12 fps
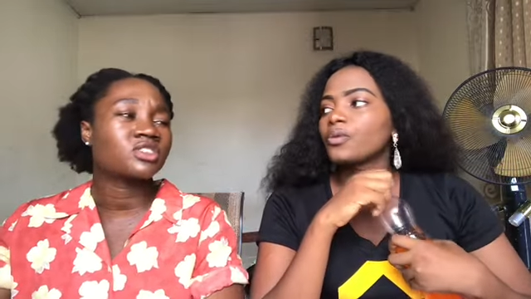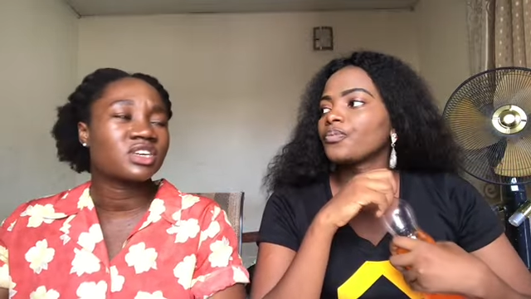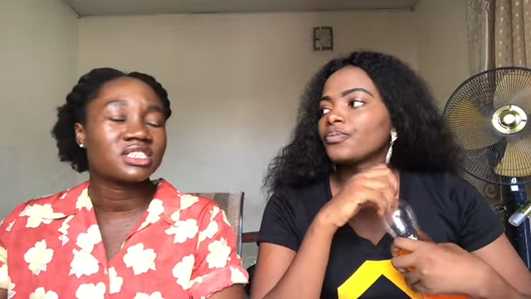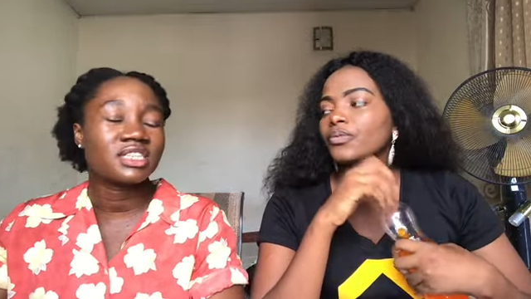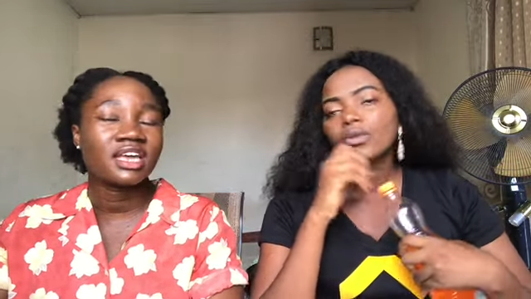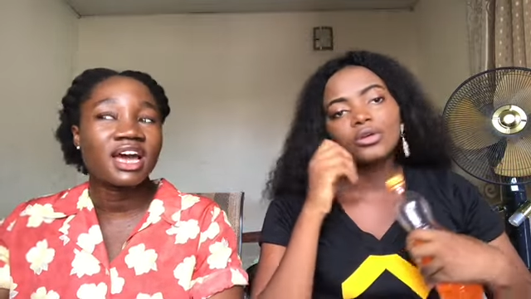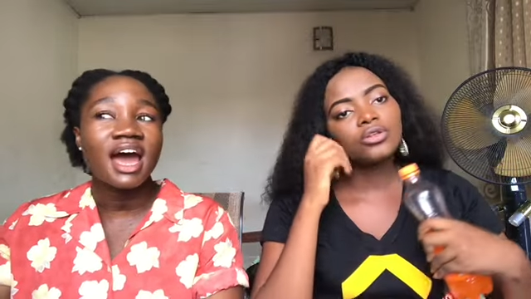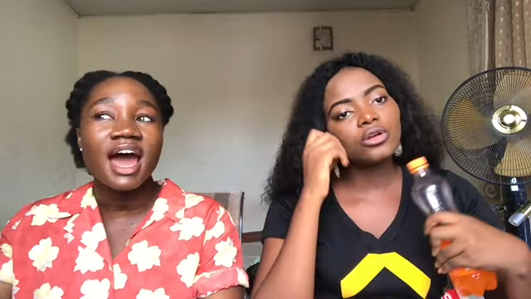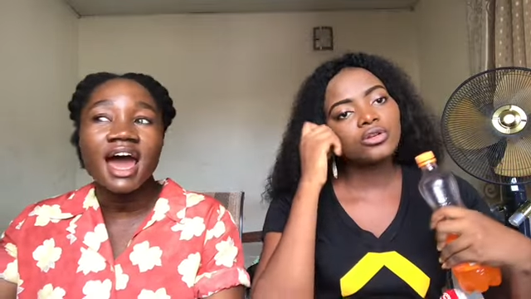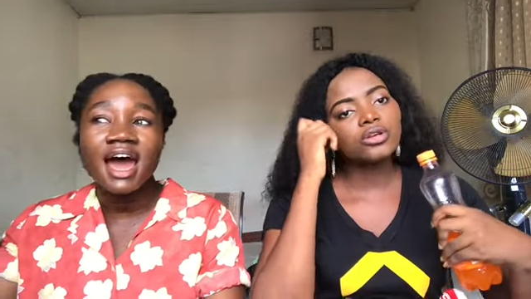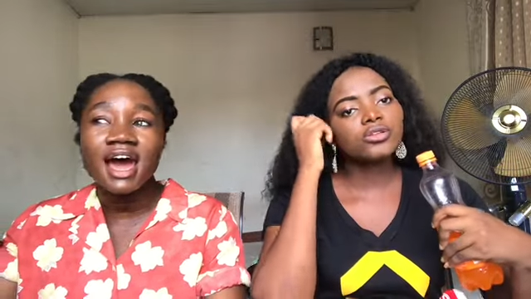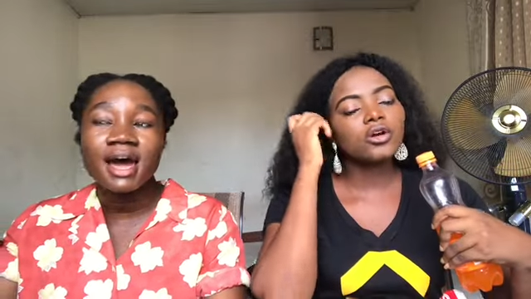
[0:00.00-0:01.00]
Speaker 1: just think
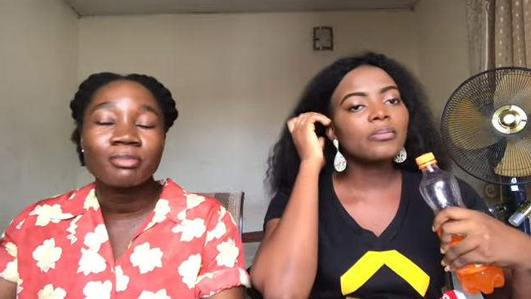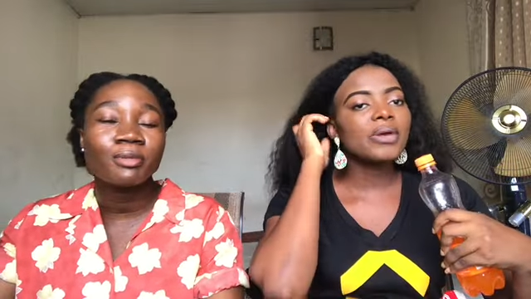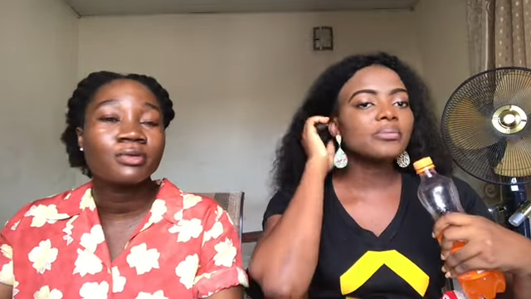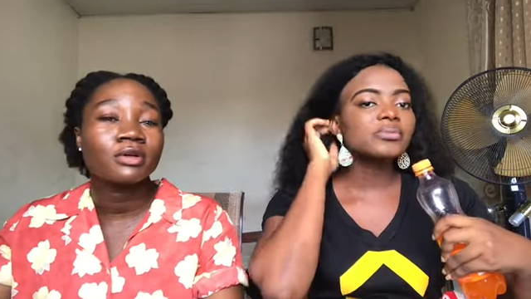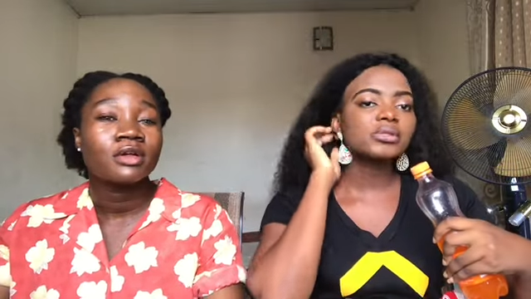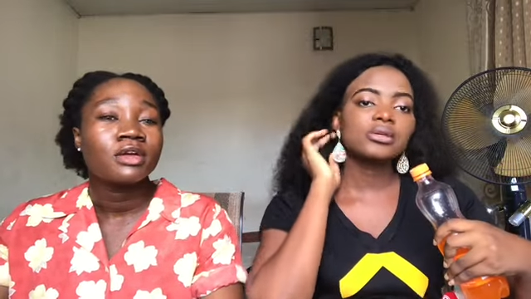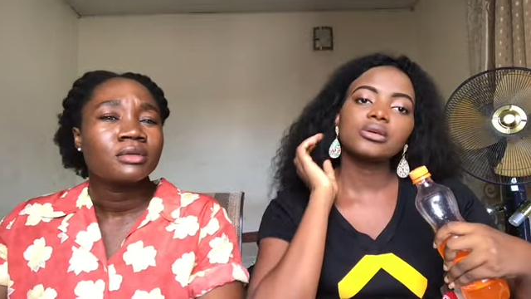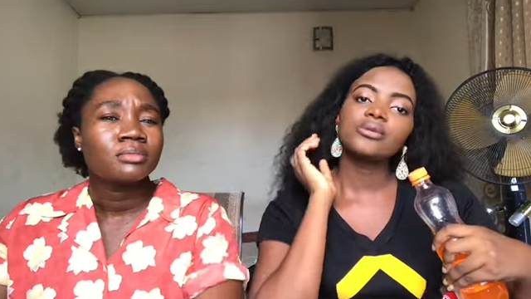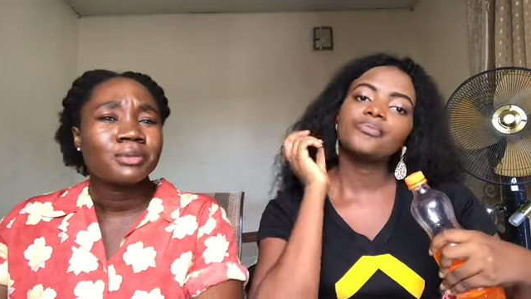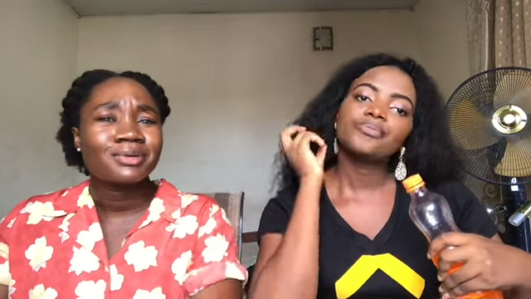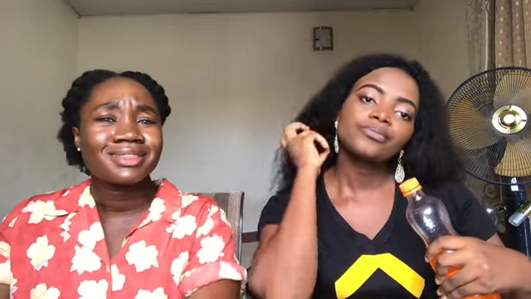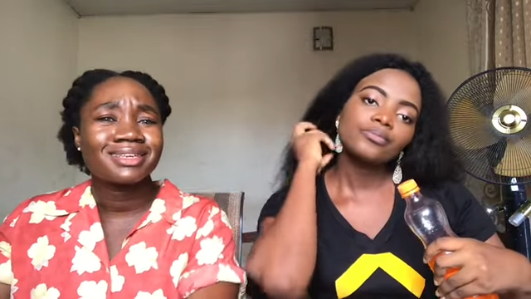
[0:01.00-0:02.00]
ah just people, empty.
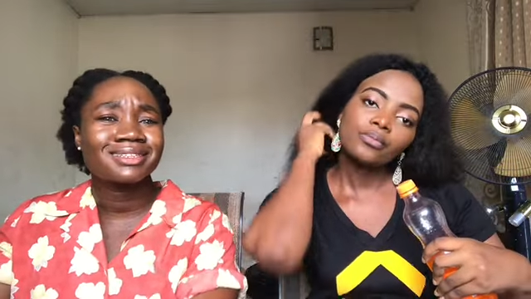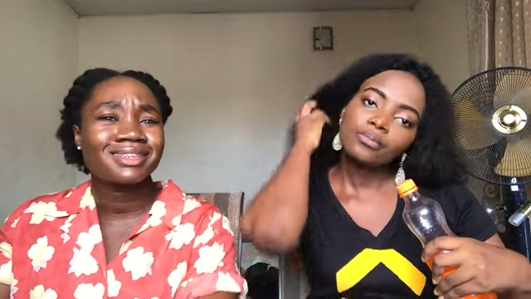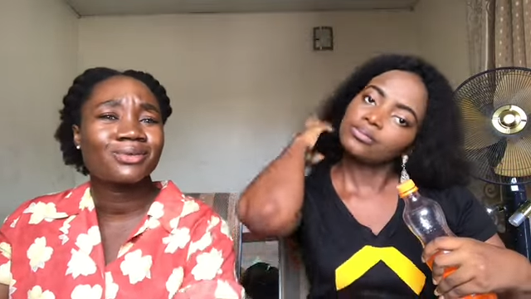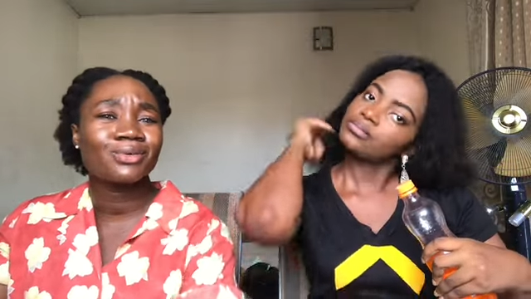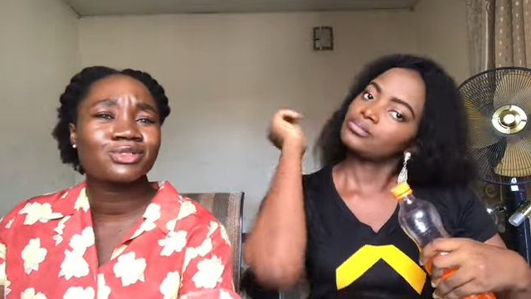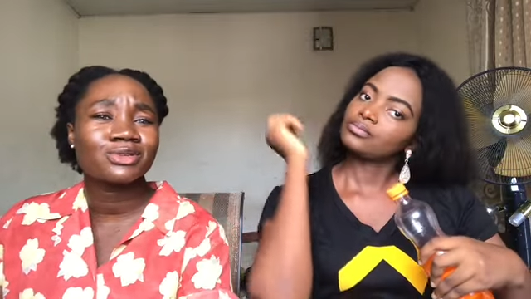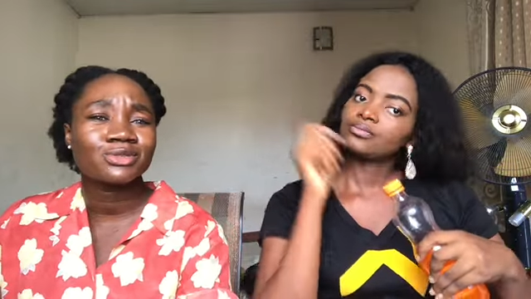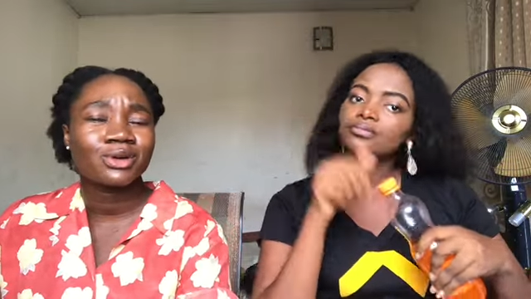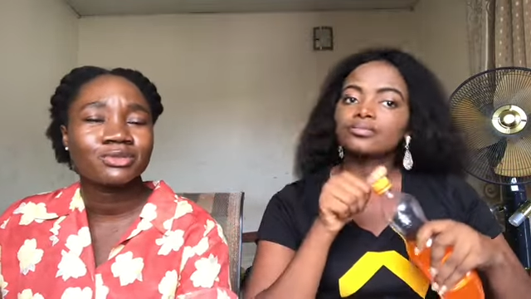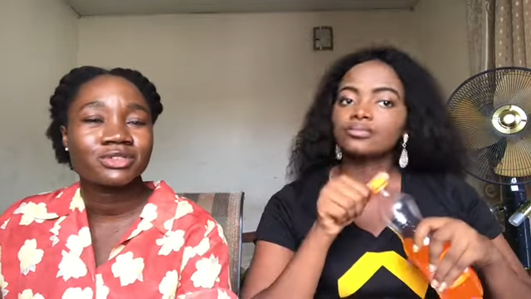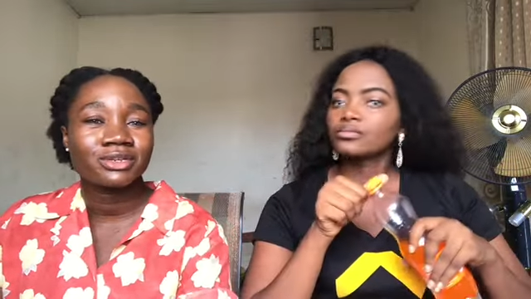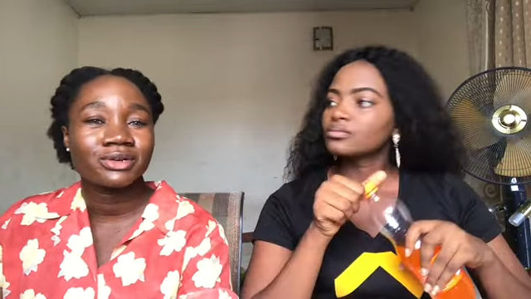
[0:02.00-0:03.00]
people think they will just
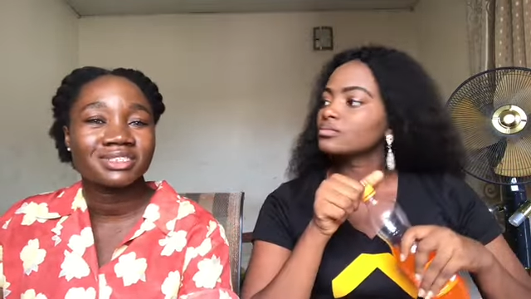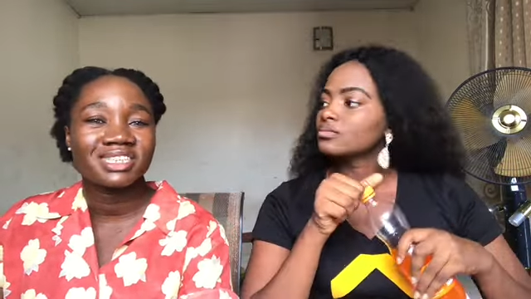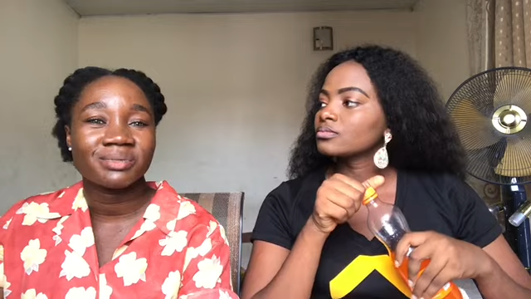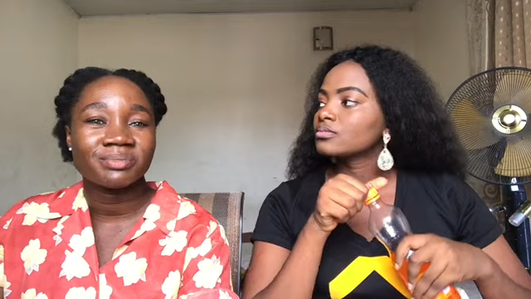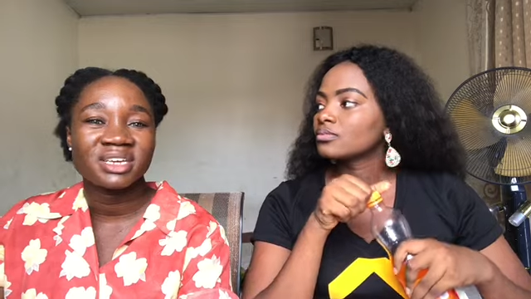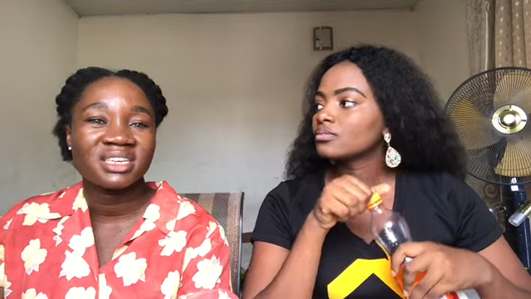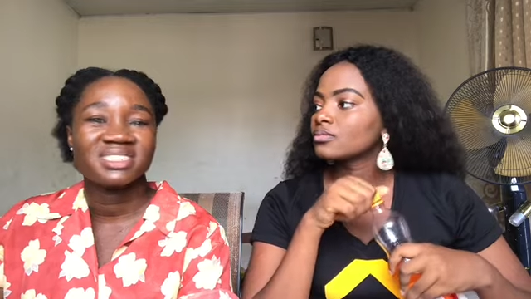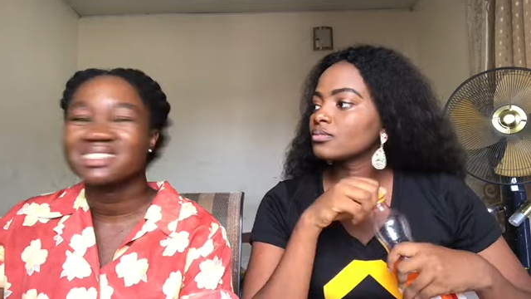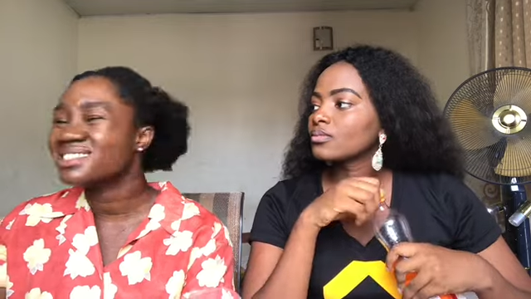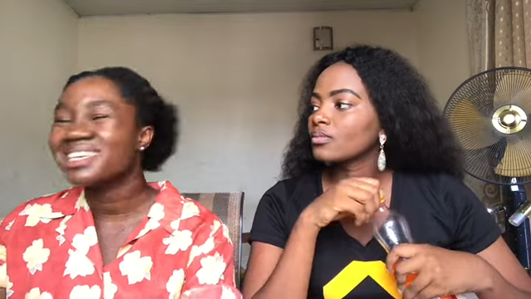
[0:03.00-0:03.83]
come to lagos and make it